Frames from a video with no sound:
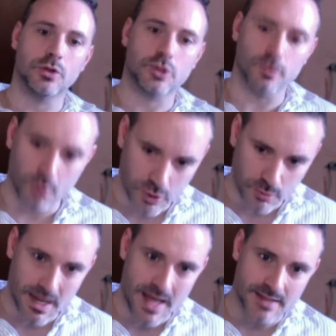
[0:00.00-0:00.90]
also
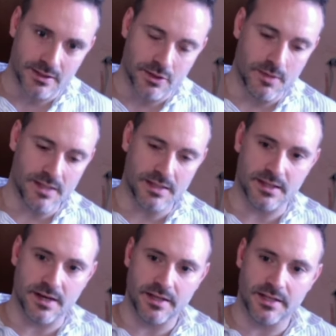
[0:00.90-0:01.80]
Blase. Blase
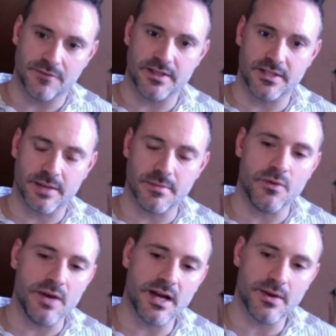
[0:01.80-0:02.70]
is a fencer can be
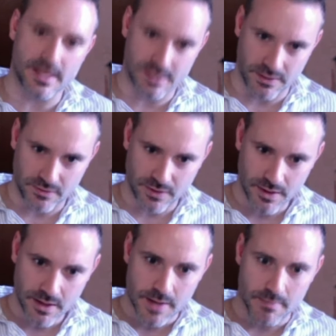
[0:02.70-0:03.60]
really aggressive,
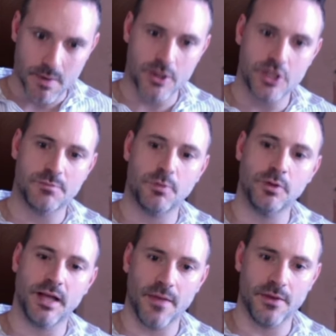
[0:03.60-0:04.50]
but when she's
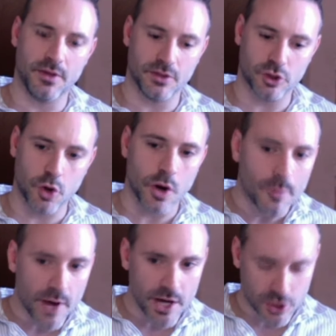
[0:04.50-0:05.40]
putting under strong
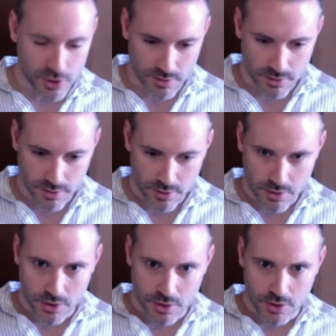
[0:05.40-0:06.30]
pressure,
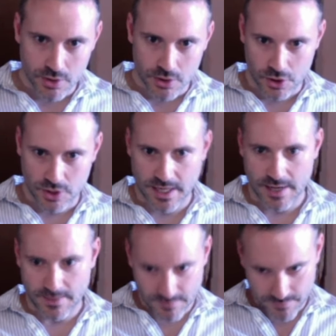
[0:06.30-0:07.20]
she
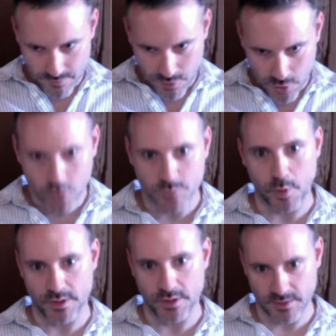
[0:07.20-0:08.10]
can lose
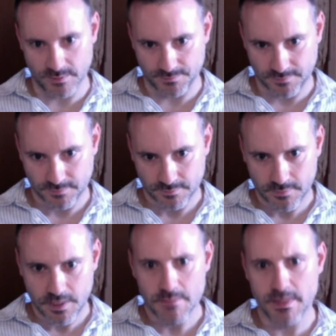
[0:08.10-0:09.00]
points.
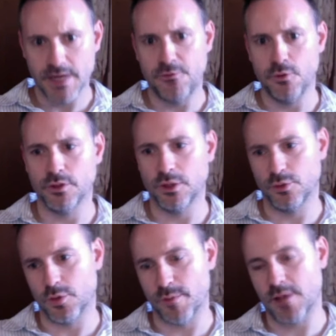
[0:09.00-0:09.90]
But if you know that on
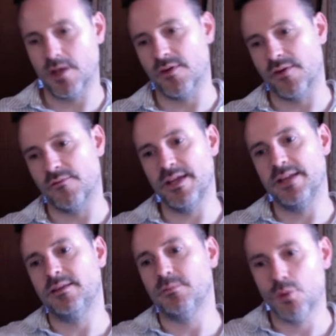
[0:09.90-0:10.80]
your back you have Ranvier and
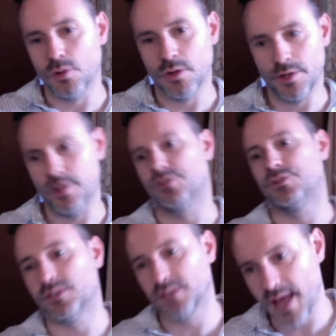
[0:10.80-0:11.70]
Thibaut, you are the
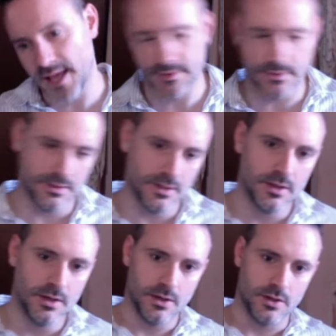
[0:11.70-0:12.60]
third last,
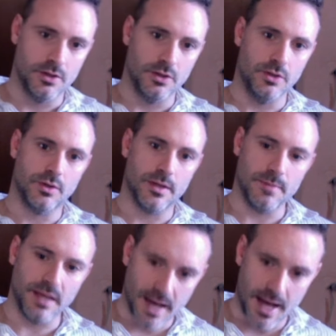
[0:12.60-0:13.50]
you can
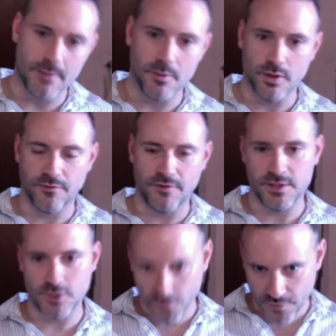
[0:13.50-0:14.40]
be calm, you can fence
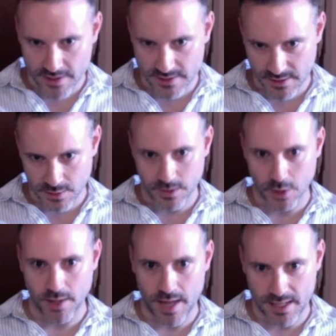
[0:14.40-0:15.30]
your fencing
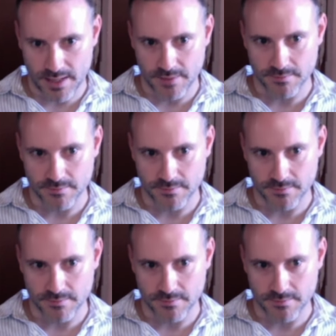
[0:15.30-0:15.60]
without any